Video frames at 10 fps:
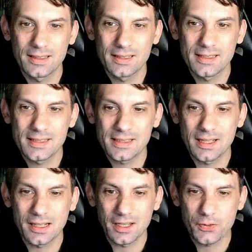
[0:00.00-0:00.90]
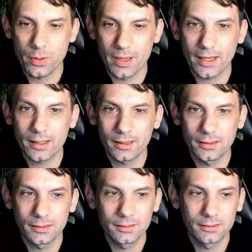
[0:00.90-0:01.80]
Suck it, Trebek.
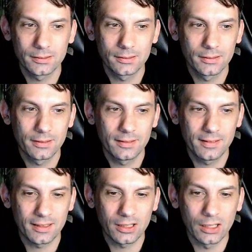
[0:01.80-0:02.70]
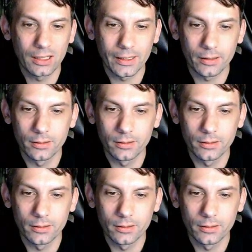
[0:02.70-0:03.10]
Decline.